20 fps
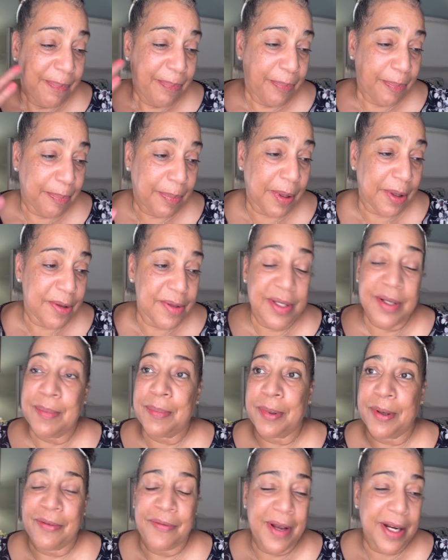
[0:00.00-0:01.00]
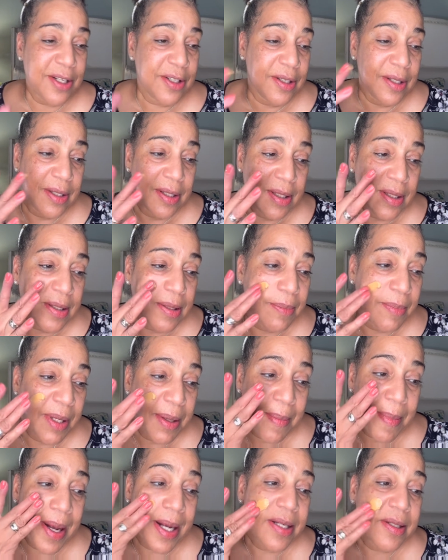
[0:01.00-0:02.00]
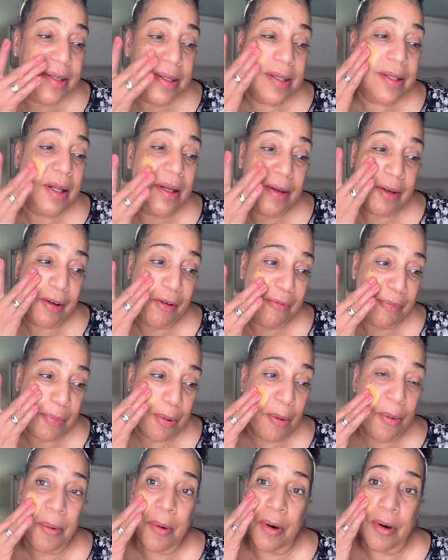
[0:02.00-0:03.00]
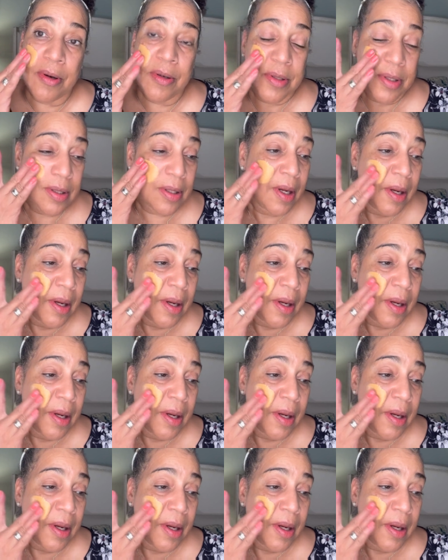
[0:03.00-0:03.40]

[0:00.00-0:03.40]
Blurs imperfections, minimizes the look of pores,